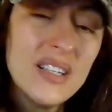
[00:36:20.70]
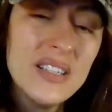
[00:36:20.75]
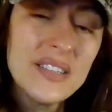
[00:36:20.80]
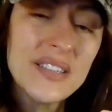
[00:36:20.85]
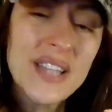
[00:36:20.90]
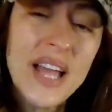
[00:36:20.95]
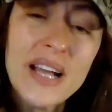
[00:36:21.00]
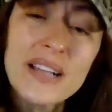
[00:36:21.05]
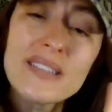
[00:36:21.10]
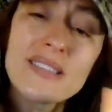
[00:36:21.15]

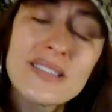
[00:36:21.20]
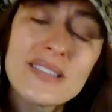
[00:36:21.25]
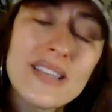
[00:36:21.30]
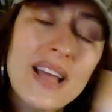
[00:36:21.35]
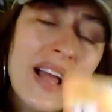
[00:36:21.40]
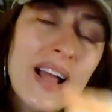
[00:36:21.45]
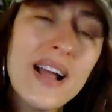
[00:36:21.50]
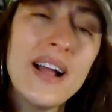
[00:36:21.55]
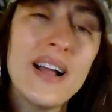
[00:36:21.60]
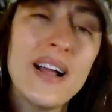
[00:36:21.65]
That's
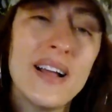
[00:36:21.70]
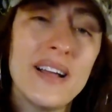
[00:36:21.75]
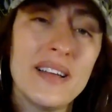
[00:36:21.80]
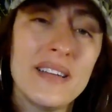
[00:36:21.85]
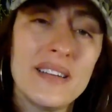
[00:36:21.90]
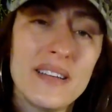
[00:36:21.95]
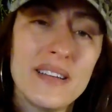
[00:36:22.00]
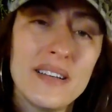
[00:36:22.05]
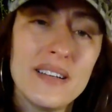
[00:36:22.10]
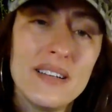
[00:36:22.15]

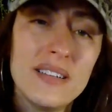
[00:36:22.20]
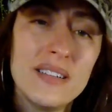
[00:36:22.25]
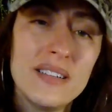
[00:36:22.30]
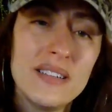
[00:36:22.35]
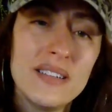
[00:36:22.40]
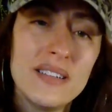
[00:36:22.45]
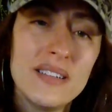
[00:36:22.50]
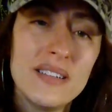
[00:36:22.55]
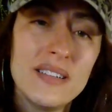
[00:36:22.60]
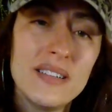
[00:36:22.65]
sad.
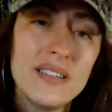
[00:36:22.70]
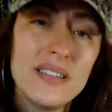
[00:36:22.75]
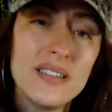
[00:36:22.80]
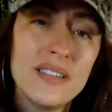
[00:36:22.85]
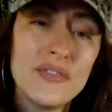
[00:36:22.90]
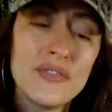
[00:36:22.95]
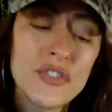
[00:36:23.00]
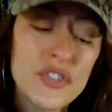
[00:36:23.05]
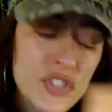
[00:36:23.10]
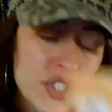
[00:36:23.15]

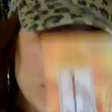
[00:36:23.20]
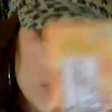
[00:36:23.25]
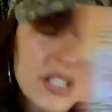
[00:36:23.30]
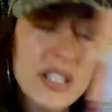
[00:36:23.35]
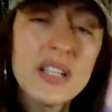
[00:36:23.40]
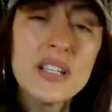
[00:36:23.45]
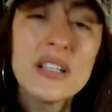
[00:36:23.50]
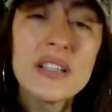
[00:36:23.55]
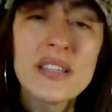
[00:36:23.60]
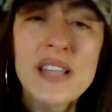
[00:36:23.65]

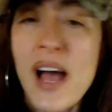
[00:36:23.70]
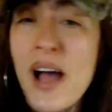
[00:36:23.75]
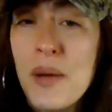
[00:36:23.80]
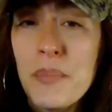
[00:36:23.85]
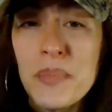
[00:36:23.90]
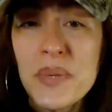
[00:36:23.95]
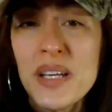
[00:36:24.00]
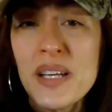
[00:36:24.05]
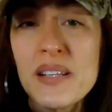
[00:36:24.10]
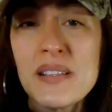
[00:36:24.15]
Virginia, that
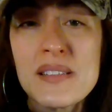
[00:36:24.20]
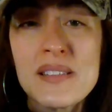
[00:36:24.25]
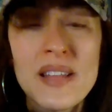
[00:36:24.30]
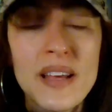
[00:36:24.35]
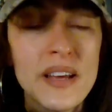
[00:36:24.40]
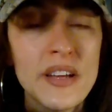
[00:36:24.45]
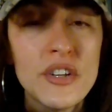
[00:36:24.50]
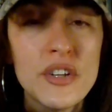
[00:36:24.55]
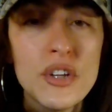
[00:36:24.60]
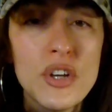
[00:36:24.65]
means
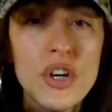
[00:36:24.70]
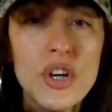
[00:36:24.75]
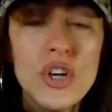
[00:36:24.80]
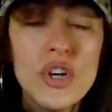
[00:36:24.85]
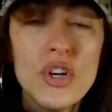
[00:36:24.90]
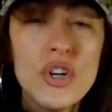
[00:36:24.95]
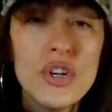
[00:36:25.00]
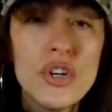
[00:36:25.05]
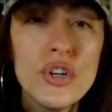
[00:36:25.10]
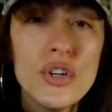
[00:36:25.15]
that
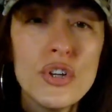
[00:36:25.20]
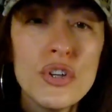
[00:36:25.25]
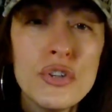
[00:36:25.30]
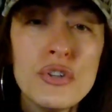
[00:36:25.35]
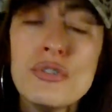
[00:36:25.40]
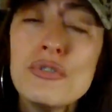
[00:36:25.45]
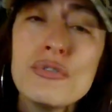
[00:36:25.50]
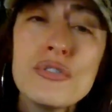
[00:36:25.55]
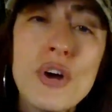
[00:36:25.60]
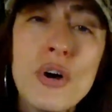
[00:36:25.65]

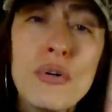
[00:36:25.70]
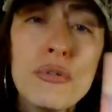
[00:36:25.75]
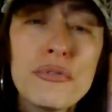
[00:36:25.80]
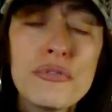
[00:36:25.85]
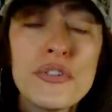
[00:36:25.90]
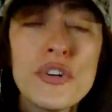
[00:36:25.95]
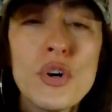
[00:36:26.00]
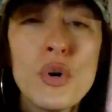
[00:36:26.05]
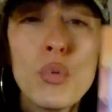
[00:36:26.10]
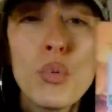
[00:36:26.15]
you don't
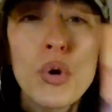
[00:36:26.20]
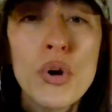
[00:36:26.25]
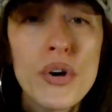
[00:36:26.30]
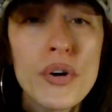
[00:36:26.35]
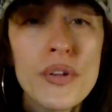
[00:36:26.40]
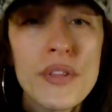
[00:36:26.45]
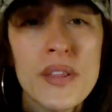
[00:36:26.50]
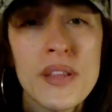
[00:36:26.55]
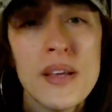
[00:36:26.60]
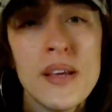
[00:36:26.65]
feel
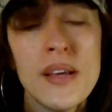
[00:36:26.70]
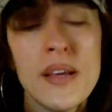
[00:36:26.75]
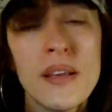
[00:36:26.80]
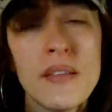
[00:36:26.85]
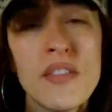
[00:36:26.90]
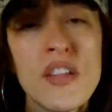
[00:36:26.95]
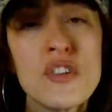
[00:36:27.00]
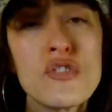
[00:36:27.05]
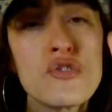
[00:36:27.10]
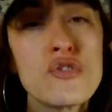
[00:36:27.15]
worthy,
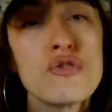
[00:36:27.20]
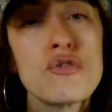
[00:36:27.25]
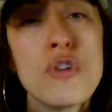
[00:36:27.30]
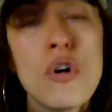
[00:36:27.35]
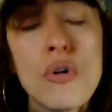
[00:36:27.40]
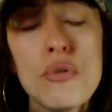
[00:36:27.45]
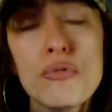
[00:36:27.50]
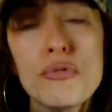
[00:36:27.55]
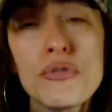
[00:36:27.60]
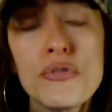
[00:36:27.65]
that you
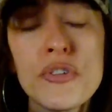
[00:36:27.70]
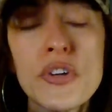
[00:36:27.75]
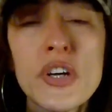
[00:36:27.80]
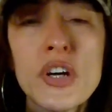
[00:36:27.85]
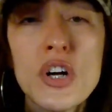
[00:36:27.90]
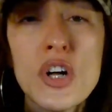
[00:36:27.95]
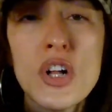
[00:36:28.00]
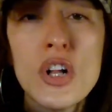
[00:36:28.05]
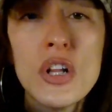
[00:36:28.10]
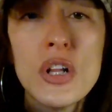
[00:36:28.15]
don't
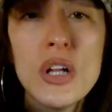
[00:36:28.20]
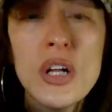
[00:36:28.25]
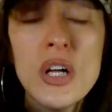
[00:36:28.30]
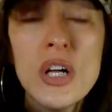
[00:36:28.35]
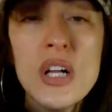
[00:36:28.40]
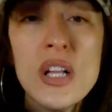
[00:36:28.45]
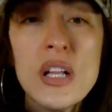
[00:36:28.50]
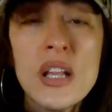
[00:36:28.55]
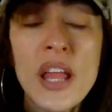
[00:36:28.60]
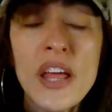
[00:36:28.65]
feel
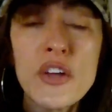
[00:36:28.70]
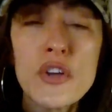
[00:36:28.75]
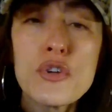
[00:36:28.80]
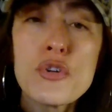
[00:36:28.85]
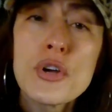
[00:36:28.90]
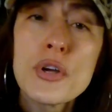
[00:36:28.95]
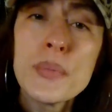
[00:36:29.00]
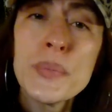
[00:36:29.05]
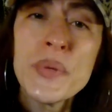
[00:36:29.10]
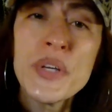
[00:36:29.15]
like you
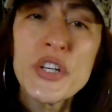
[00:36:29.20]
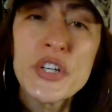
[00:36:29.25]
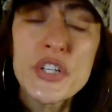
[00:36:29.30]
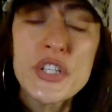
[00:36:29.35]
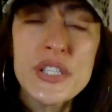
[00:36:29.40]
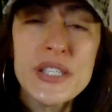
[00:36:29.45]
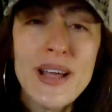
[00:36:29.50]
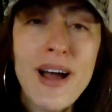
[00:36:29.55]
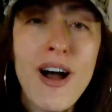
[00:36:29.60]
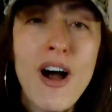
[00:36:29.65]
can be
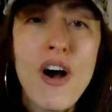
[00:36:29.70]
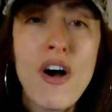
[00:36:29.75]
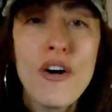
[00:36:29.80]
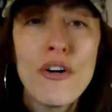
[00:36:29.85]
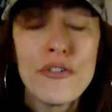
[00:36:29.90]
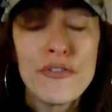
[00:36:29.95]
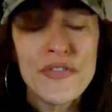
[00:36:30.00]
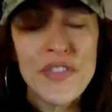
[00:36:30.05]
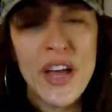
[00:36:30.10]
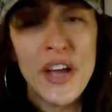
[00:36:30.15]

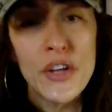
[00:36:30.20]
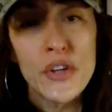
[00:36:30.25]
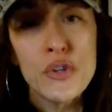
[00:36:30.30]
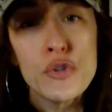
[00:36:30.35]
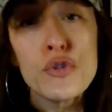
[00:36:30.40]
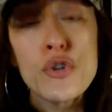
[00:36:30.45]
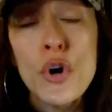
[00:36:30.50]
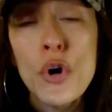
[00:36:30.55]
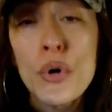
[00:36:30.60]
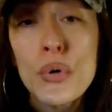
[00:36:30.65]
yourself, that
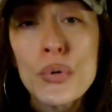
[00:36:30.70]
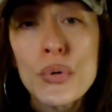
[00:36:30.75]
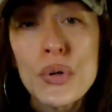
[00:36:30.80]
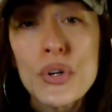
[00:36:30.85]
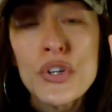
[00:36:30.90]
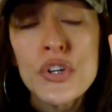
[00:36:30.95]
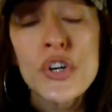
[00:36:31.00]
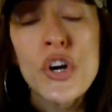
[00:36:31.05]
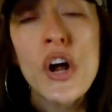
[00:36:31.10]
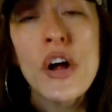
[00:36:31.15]
you're
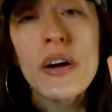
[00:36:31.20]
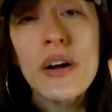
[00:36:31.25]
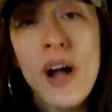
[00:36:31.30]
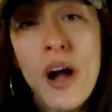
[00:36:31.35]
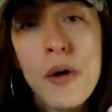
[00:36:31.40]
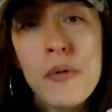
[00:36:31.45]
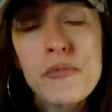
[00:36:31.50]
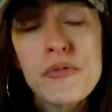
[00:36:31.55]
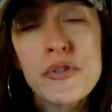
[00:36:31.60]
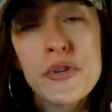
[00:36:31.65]
not
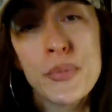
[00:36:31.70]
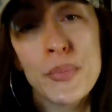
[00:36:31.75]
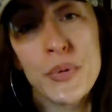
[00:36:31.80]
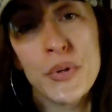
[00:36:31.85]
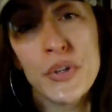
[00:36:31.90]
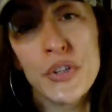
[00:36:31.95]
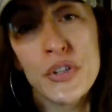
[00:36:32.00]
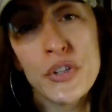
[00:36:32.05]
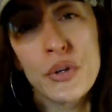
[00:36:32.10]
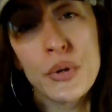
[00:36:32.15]

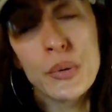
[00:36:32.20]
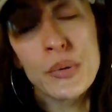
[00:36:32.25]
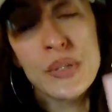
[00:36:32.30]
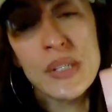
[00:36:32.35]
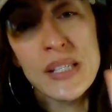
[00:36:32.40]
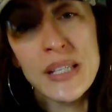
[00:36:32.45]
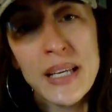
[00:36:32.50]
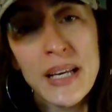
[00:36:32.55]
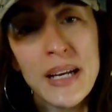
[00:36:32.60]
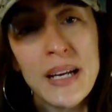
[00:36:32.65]
comfortable in your own
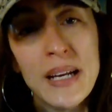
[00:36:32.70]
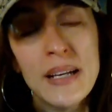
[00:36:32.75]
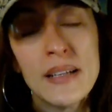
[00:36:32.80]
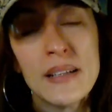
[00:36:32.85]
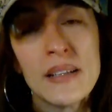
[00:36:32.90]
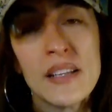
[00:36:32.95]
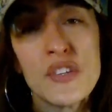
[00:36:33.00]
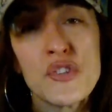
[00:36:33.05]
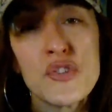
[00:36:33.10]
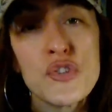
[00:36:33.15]

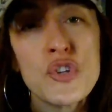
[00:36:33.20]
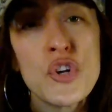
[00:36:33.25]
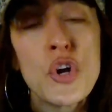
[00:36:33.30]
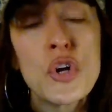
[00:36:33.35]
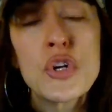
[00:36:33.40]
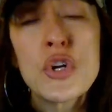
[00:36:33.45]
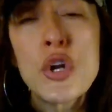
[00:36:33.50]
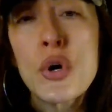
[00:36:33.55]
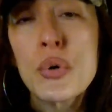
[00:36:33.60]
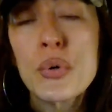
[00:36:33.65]
skin, that you
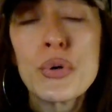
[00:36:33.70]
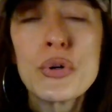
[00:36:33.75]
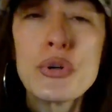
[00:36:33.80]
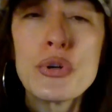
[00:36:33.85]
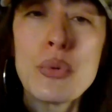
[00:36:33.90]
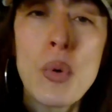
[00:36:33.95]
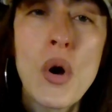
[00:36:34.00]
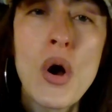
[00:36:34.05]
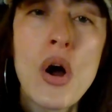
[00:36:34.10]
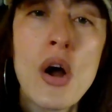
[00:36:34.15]
don't know who
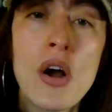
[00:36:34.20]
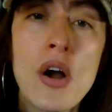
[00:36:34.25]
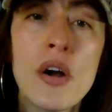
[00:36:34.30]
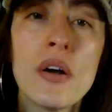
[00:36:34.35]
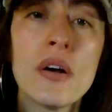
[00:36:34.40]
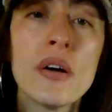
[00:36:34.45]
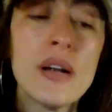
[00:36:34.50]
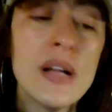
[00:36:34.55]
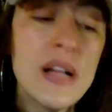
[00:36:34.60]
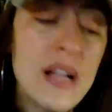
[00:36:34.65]
you
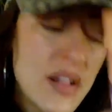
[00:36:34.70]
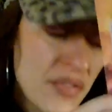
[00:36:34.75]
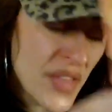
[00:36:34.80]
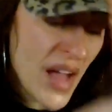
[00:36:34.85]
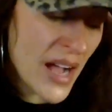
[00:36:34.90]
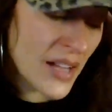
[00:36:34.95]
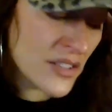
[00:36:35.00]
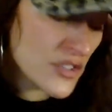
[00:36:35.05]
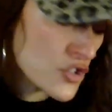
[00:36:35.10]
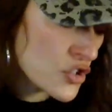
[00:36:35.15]
are.
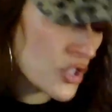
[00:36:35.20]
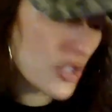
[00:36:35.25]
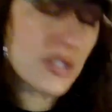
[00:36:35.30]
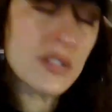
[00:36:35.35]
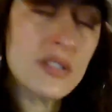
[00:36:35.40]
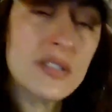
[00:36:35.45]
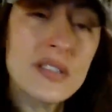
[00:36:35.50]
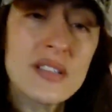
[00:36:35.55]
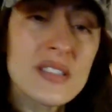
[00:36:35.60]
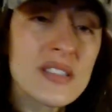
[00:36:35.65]
That's
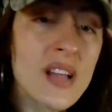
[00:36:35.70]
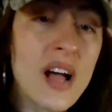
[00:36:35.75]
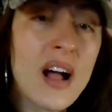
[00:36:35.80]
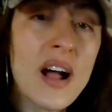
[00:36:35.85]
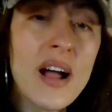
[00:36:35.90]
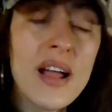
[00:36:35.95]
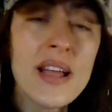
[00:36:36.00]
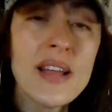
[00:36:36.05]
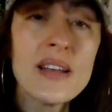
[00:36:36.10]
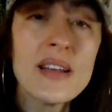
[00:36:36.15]
just a
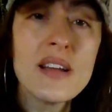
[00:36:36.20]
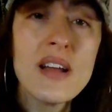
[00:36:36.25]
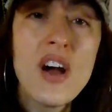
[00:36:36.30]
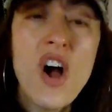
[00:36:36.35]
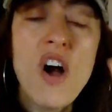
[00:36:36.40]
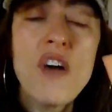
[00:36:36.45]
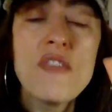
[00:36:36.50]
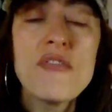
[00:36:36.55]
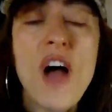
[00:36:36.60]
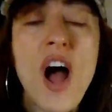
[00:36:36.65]
sign
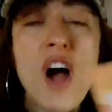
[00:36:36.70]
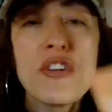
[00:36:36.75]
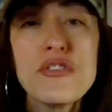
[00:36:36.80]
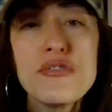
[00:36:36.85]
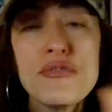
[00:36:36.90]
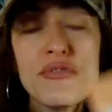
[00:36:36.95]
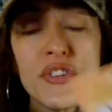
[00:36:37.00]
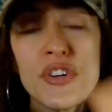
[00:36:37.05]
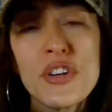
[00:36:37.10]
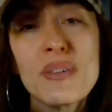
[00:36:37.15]
of how you
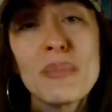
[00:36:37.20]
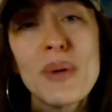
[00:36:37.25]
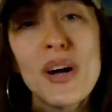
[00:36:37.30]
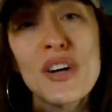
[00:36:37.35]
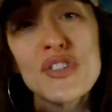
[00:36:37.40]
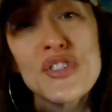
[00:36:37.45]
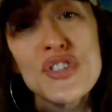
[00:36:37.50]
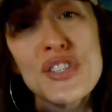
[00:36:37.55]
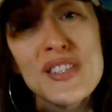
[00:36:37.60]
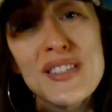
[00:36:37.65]
feel
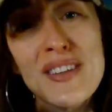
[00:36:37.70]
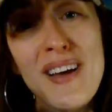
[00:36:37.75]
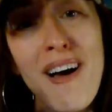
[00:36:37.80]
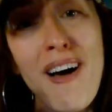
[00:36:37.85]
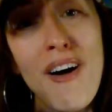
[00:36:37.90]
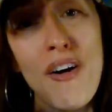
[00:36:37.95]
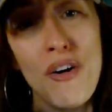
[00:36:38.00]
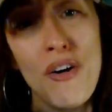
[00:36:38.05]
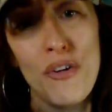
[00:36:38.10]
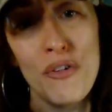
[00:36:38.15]
about
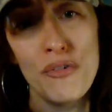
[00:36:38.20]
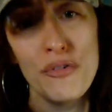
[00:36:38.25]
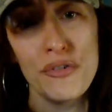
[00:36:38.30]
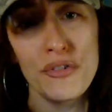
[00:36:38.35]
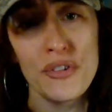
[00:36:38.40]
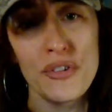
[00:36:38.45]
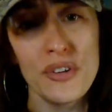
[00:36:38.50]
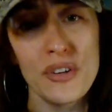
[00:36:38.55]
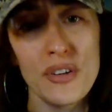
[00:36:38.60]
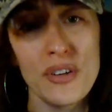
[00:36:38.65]
yourself.
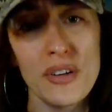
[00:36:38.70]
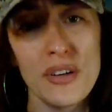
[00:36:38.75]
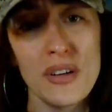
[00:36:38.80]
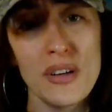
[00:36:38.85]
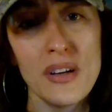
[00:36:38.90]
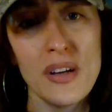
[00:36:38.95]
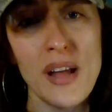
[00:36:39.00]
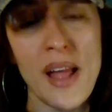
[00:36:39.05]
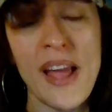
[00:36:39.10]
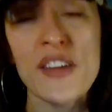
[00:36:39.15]

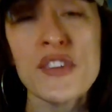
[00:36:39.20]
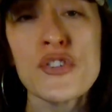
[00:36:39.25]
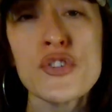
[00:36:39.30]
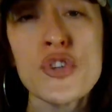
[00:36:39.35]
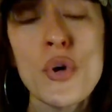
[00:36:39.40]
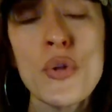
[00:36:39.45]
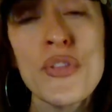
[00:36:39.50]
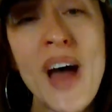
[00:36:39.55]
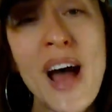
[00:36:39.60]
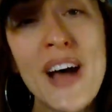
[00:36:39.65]
And
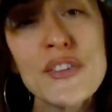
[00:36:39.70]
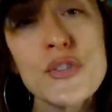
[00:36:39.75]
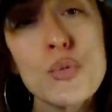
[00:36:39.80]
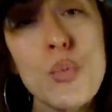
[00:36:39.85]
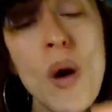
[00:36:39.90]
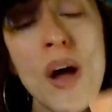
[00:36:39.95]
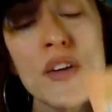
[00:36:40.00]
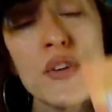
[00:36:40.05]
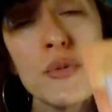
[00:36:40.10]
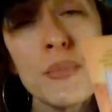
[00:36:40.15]
so that's
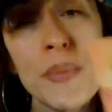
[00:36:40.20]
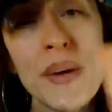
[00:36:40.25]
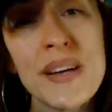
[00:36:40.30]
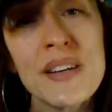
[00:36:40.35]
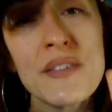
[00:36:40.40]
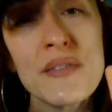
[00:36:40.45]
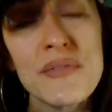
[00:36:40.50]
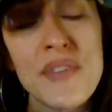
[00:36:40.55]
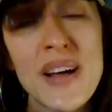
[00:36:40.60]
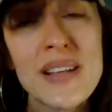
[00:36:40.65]
why you
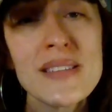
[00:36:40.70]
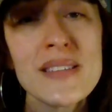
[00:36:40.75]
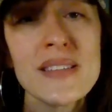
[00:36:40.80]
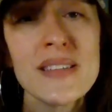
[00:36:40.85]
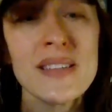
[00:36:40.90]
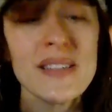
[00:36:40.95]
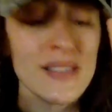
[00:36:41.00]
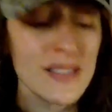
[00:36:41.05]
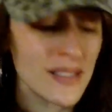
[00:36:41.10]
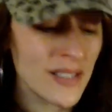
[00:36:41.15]

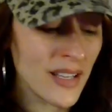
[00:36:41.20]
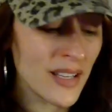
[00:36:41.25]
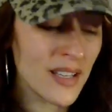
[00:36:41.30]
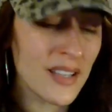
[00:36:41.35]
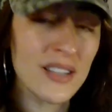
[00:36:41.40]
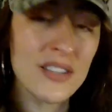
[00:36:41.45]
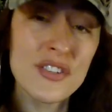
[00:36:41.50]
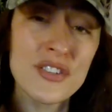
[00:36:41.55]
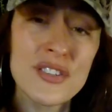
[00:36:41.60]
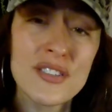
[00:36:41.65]
manifested
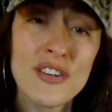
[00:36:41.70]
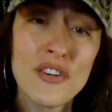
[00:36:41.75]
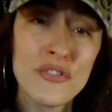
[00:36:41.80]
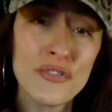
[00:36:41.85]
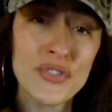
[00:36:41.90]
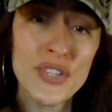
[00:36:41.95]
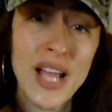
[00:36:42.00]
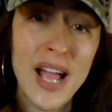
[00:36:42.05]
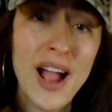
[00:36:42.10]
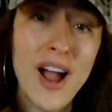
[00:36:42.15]
taking yourself
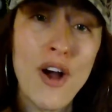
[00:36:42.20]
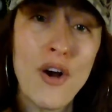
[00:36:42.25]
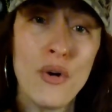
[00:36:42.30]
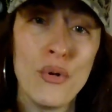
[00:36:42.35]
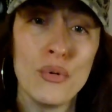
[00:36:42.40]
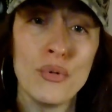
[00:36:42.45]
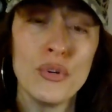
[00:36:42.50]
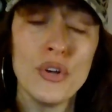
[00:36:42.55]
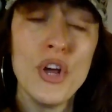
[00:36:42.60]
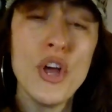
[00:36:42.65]

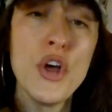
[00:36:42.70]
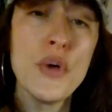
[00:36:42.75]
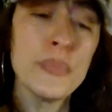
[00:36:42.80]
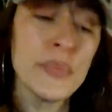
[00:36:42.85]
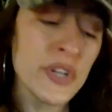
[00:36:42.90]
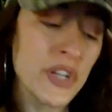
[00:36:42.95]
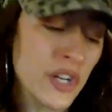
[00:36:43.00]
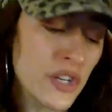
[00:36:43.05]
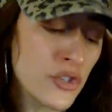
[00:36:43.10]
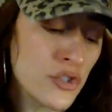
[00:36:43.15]
down,
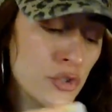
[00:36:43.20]
because